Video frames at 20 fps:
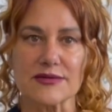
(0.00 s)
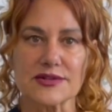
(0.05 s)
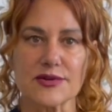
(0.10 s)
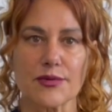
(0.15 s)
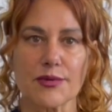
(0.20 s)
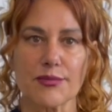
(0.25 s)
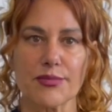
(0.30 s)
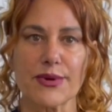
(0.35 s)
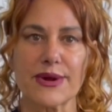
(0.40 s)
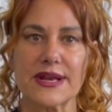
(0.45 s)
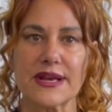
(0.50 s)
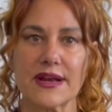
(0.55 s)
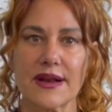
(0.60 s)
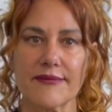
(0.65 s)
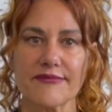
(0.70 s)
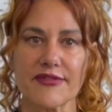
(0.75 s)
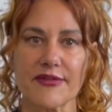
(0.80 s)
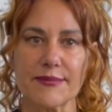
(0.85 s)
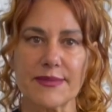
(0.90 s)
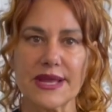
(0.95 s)
So we're bringing it up
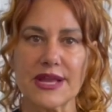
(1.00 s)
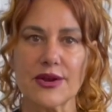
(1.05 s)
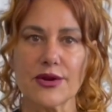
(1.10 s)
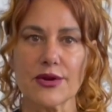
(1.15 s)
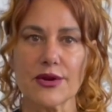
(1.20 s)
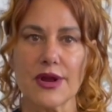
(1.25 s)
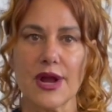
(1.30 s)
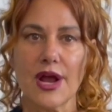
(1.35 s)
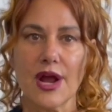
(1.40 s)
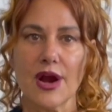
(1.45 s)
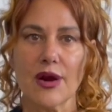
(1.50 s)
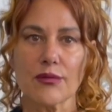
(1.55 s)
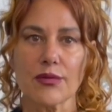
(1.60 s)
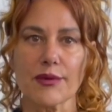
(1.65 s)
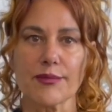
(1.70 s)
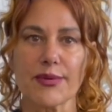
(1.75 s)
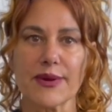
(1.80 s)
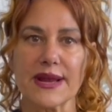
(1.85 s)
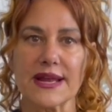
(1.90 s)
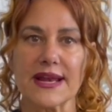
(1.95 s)
from here, we're
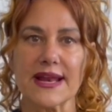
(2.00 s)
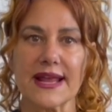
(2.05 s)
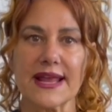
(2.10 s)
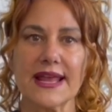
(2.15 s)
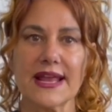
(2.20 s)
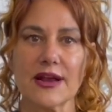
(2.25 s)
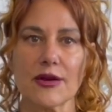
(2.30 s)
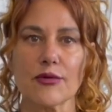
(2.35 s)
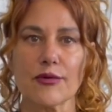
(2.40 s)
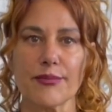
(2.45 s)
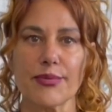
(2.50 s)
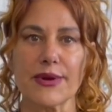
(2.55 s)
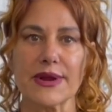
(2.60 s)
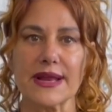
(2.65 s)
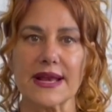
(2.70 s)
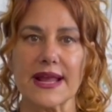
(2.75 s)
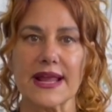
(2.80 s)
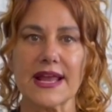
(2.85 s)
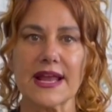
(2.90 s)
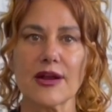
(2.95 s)
bringing it here, we're bringing
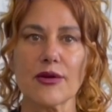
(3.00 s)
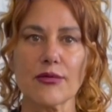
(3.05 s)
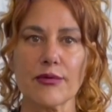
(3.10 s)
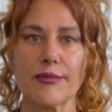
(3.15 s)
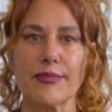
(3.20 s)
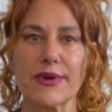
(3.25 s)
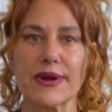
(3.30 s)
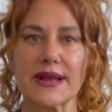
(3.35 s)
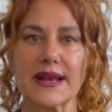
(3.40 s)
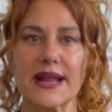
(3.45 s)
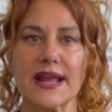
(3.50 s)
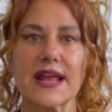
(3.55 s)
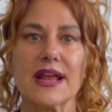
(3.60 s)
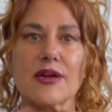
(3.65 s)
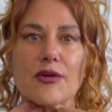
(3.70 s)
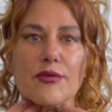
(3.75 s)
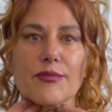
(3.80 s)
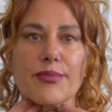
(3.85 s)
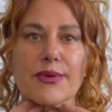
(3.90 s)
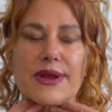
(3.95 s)
it here, we're bringing it
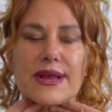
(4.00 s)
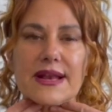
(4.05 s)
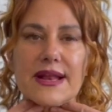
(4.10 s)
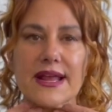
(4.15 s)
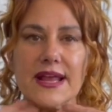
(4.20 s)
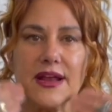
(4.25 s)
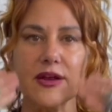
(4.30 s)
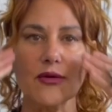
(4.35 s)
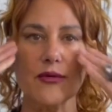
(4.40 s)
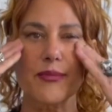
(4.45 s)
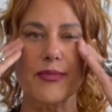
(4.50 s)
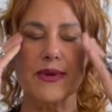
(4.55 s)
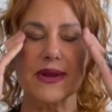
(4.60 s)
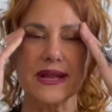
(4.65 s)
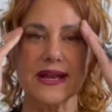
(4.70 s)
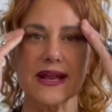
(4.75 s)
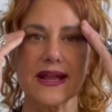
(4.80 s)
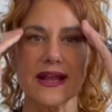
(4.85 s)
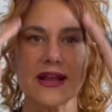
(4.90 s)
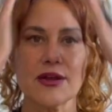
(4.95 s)
here, we're bringing it here, we're
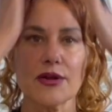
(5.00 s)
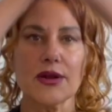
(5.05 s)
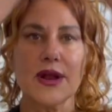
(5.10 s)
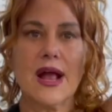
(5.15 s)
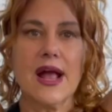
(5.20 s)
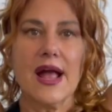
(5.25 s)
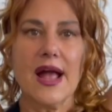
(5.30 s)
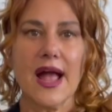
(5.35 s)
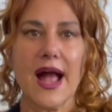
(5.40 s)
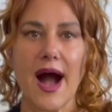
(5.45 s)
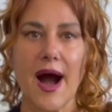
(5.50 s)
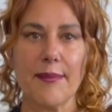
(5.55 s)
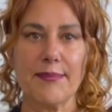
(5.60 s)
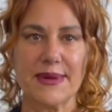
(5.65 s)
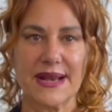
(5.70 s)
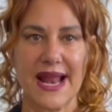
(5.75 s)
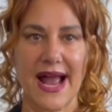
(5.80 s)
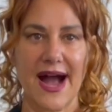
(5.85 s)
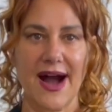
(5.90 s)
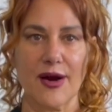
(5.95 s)
bringing it here, up
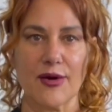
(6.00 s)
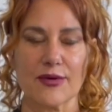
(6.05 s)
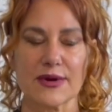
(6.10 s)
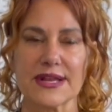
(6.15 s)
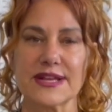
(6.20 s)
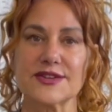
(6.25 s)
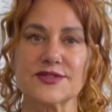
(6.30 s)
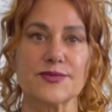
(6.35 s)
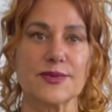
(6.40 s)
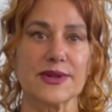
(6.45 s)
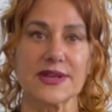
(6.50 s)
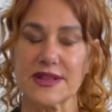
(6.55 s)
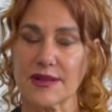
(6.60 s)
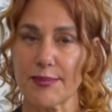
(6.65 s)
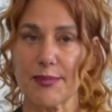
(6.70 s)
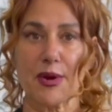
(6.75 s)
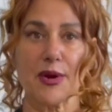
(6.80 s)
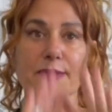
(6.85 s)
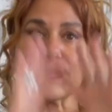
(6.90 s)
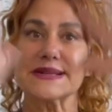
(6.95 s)
and out is really the
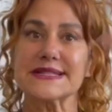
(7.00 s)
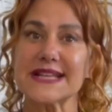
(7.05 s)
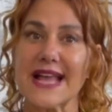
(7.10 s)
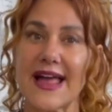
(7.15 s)
purpose.